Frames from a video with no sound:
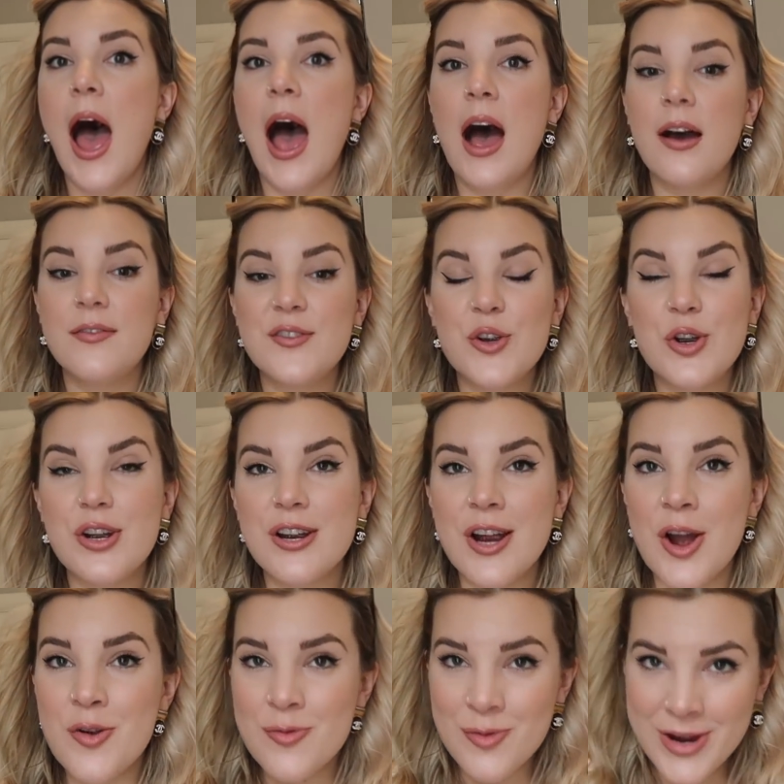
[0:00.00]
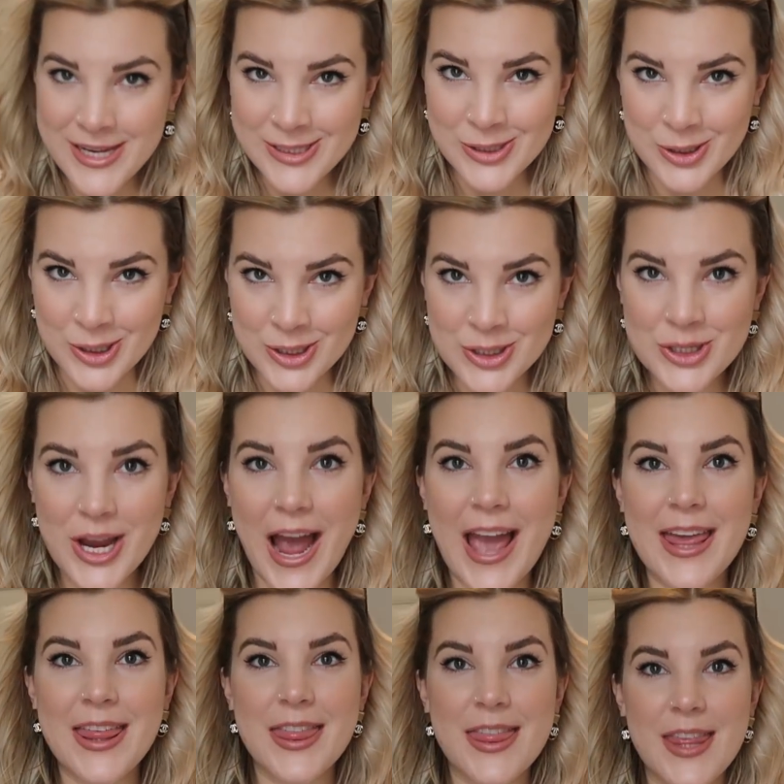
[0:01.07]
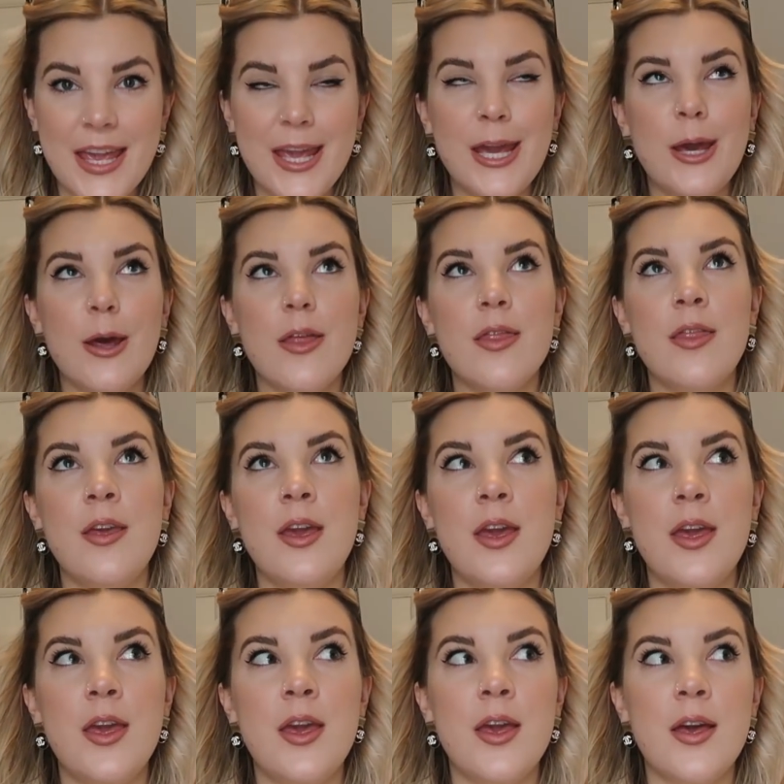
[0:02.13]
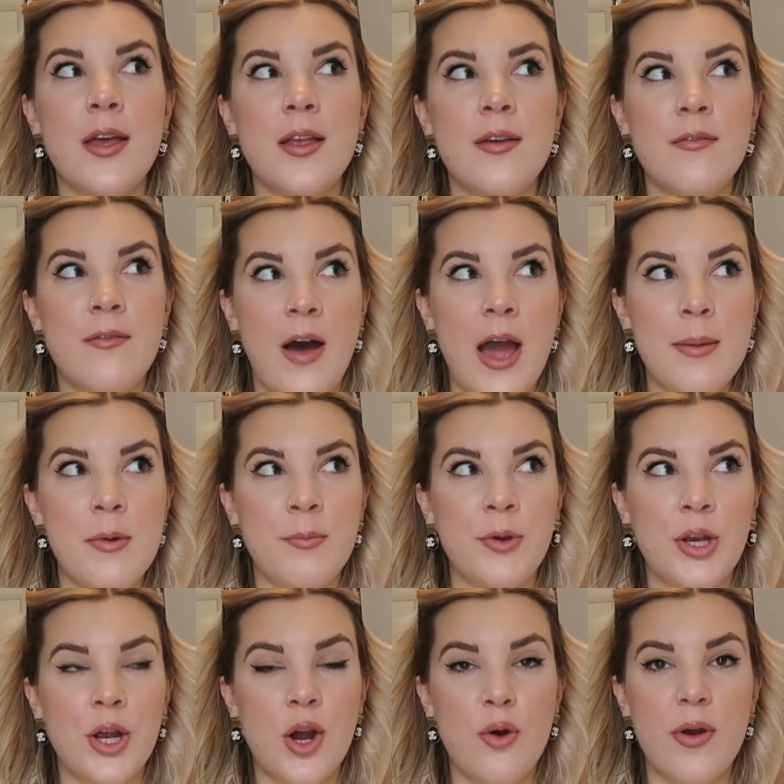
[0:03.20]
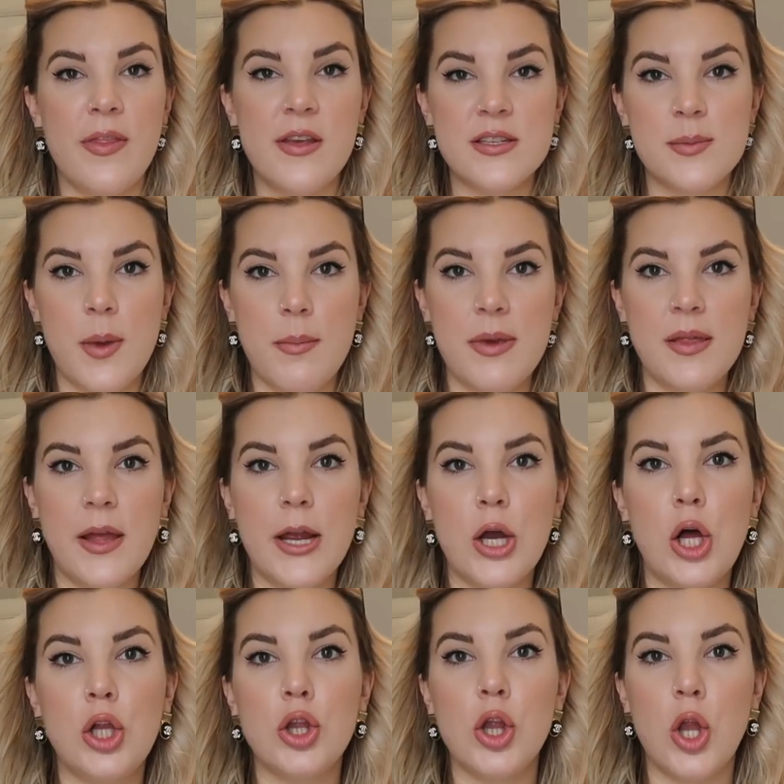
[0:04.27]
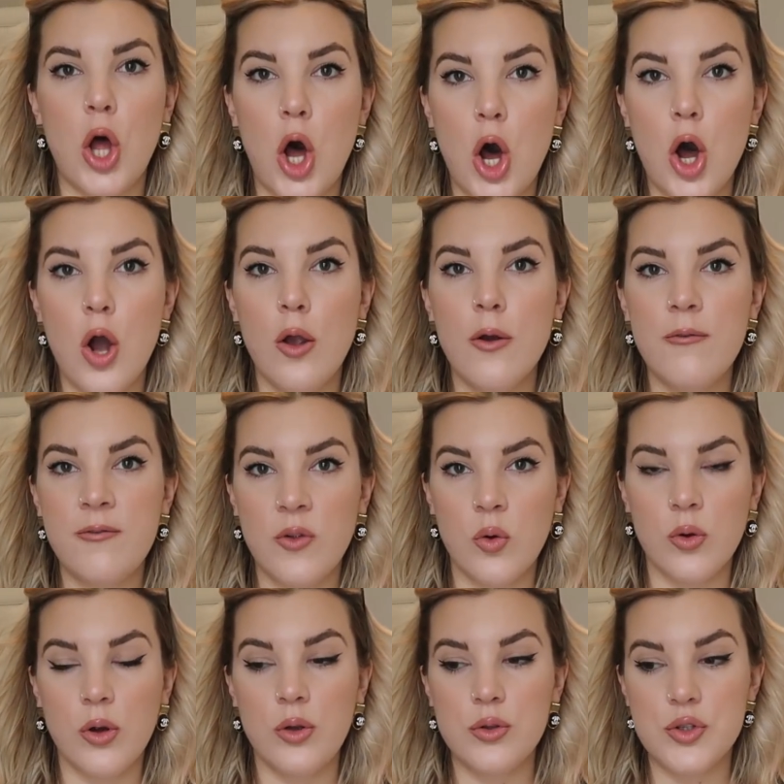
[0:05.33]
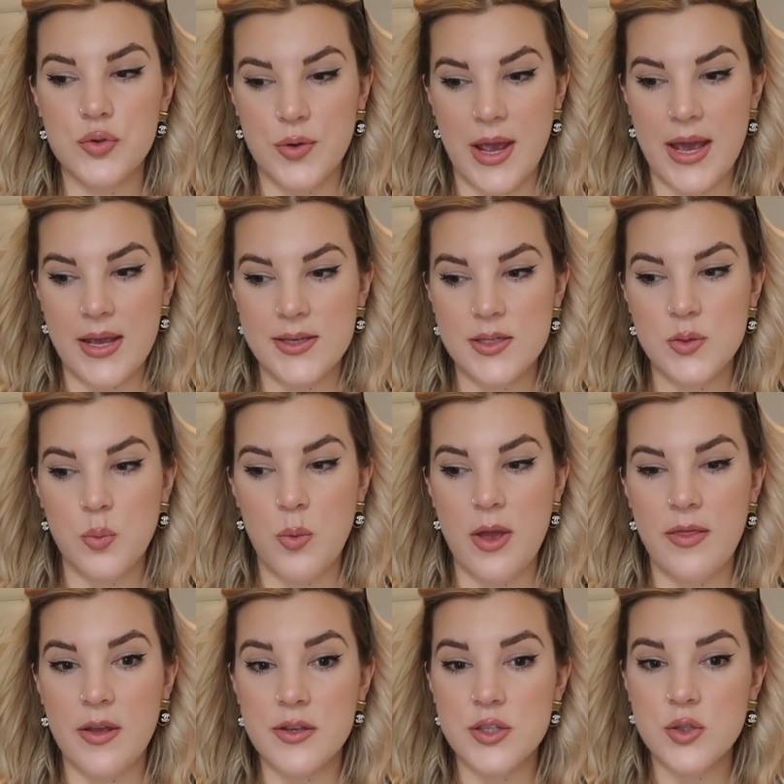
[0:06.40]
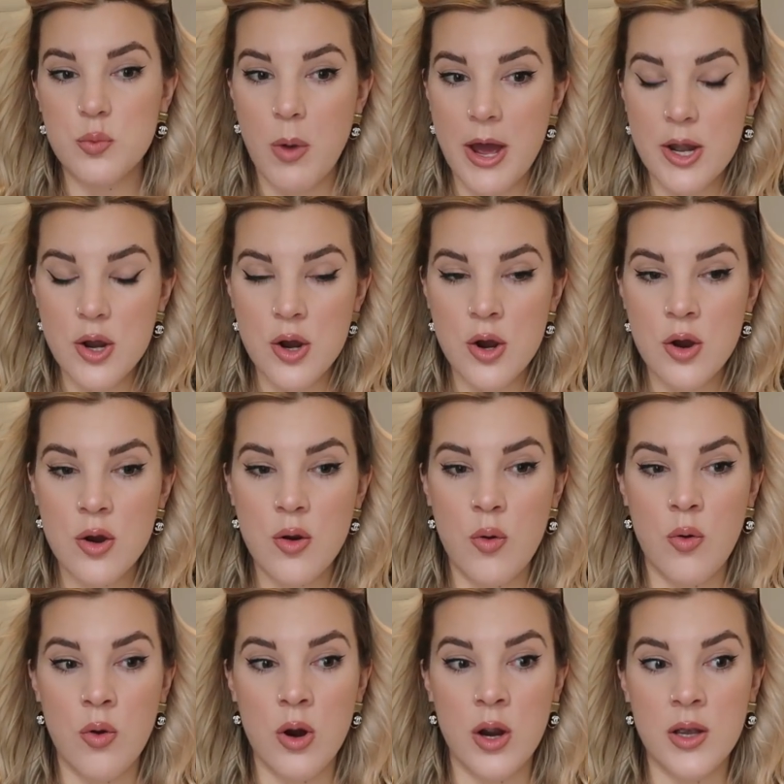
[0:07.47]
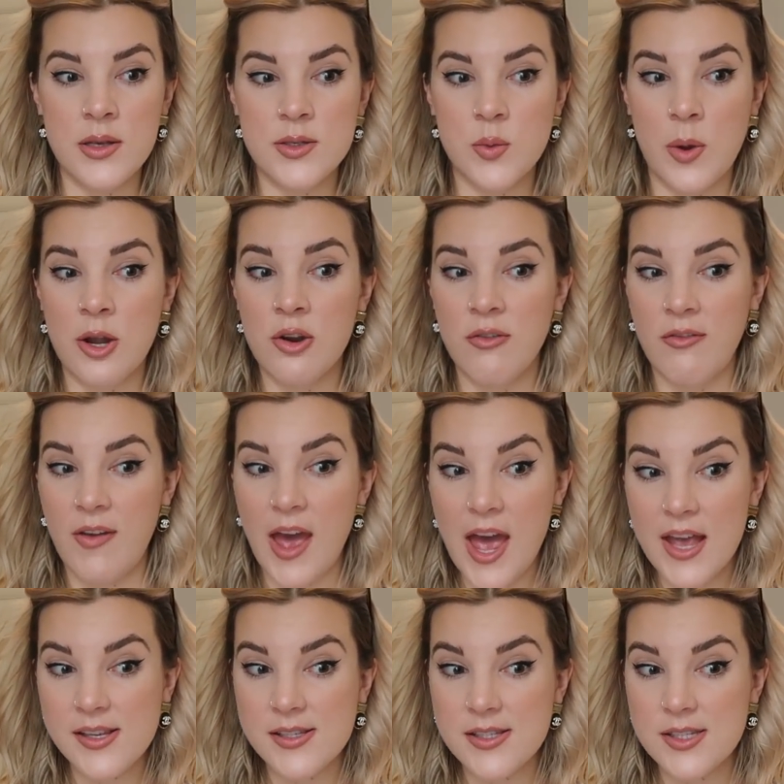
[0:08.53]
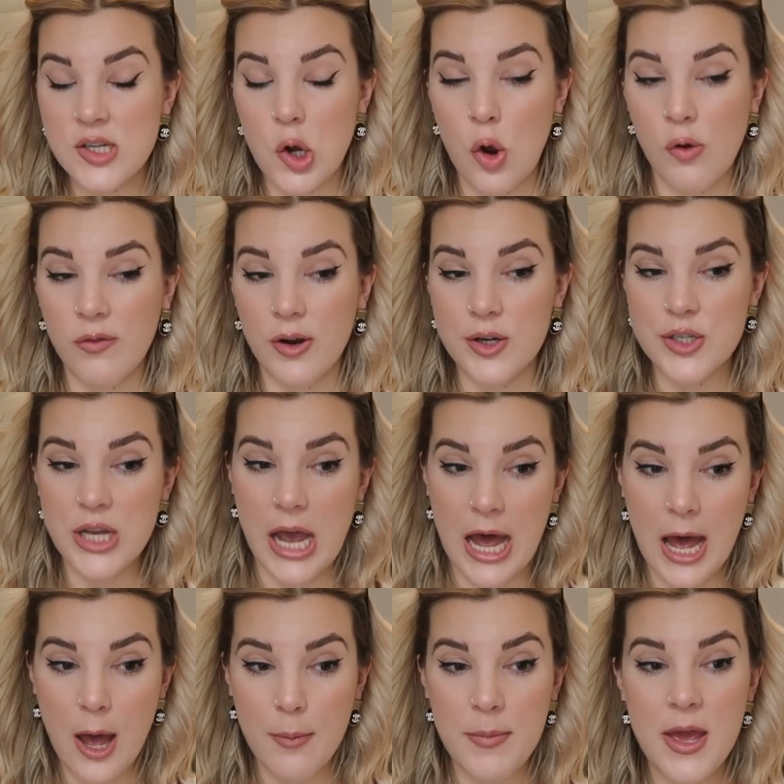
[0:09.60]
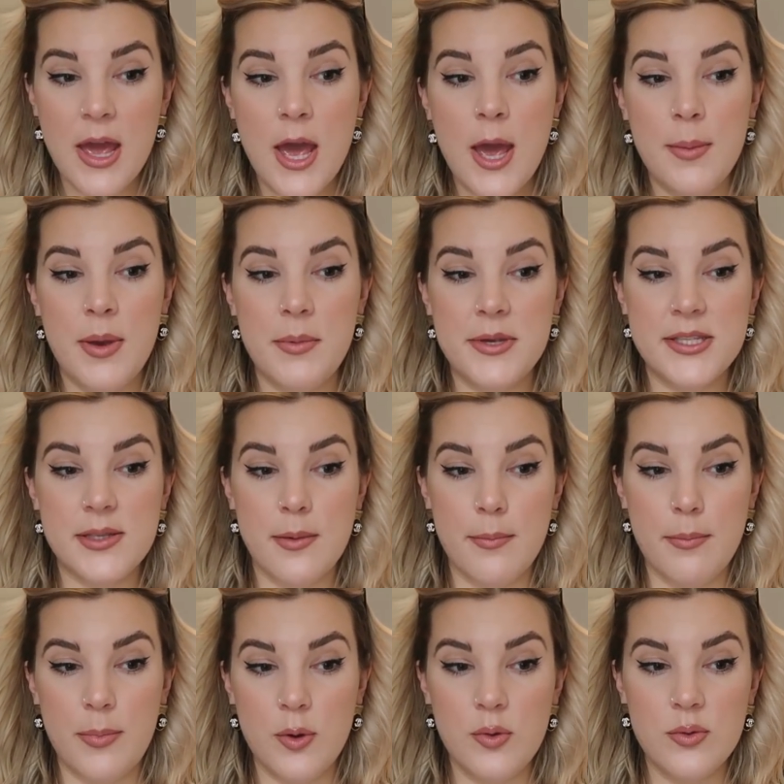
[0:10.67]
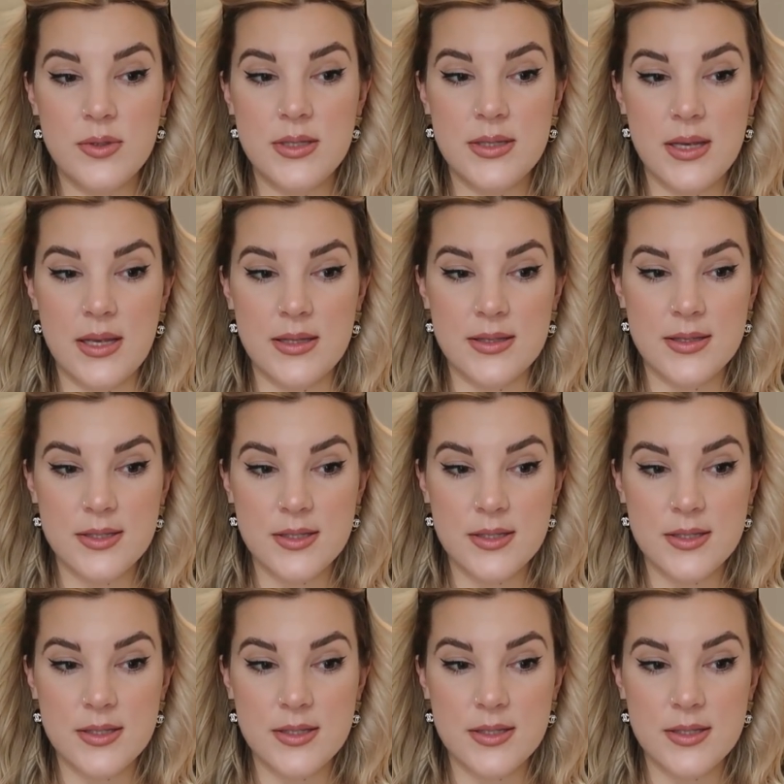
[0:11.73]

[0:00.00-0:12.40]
after research, I think the vibe I'm gonna go with is maybe like a long floral dress with a sweater or a sweater vest over top, maybe some boots and